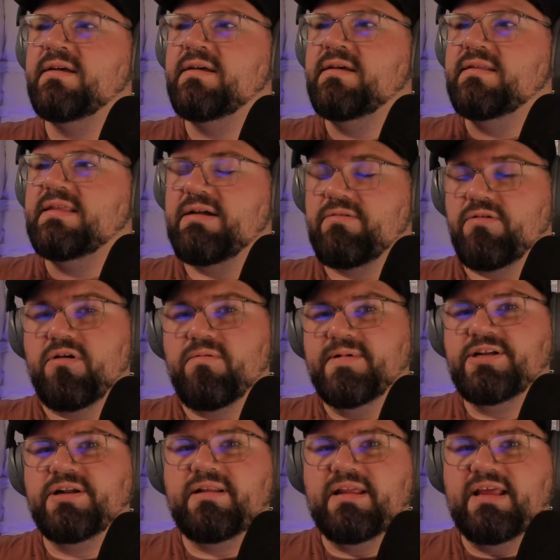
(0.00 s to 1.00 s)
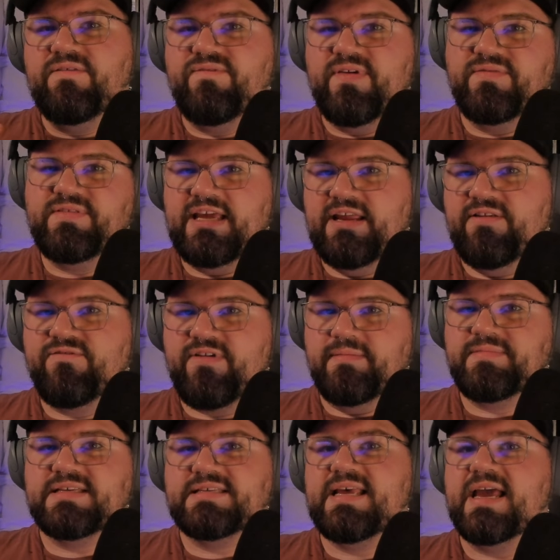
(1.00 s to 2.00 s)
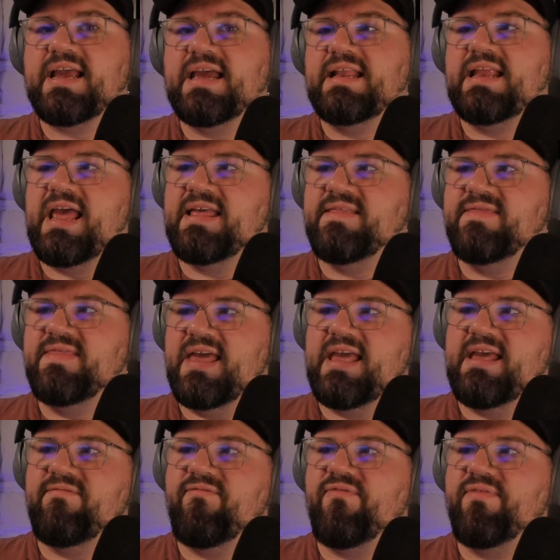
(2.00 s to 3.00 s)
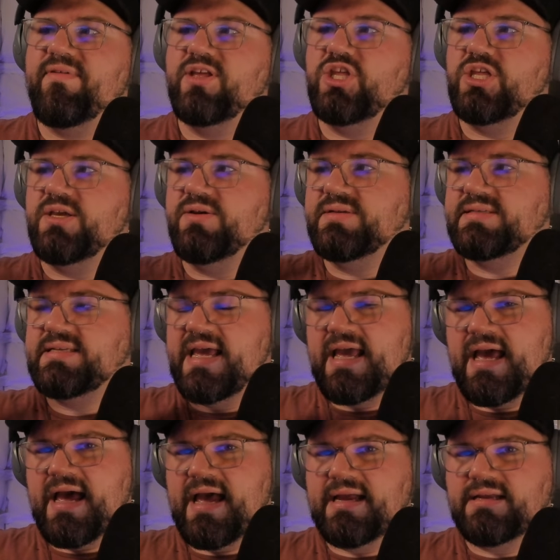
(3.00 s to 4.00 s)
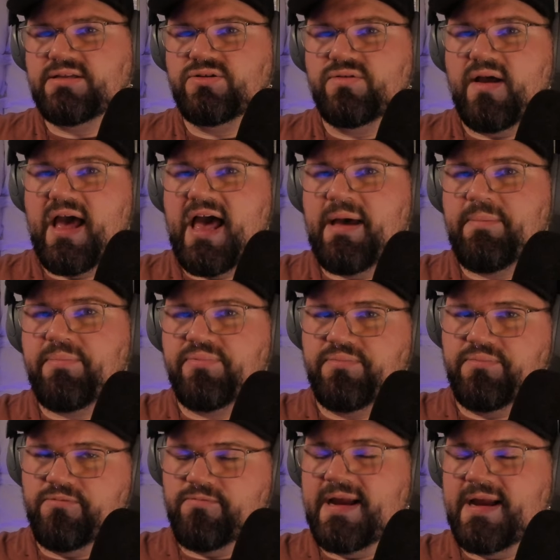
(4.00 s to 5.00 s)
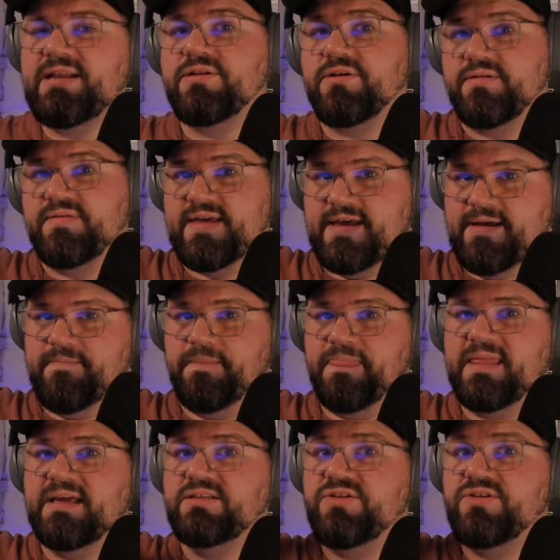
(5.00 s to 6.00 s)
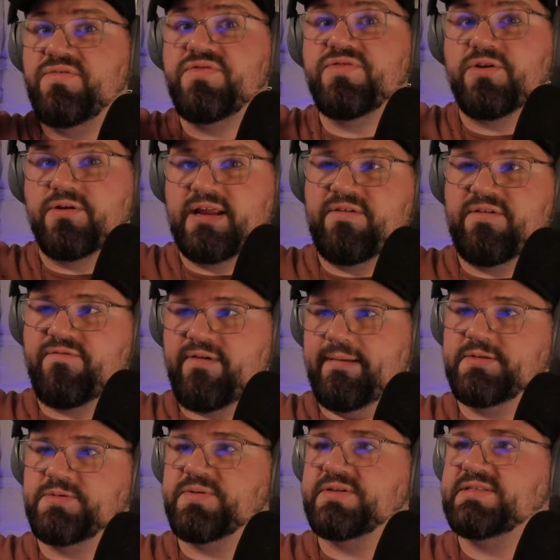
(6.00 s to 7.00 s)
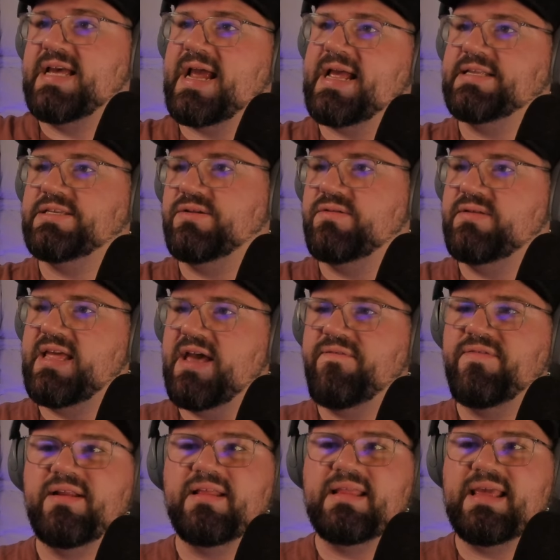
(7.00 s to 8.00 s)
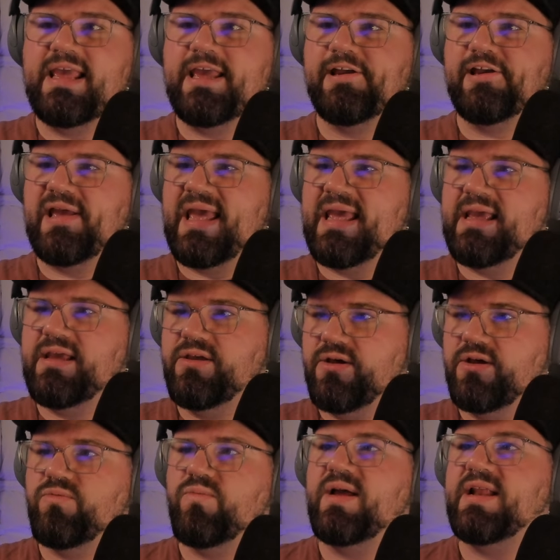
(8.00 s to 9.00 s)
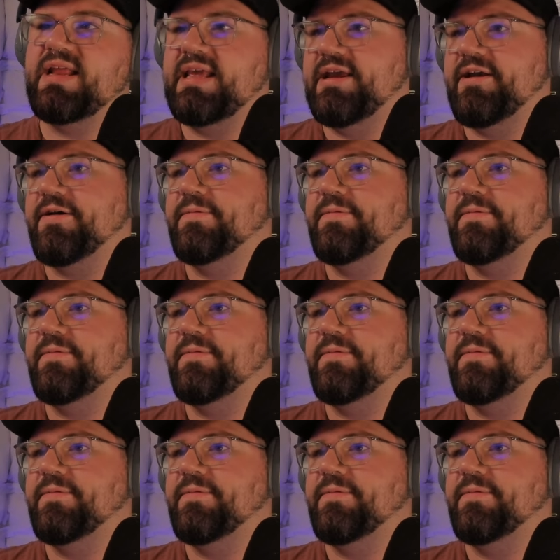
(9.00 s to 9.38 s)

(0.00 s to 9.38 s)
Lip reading: that were originally 15 frames a second and they've used AI to render them to 30 frames per second. So definitely a good one here.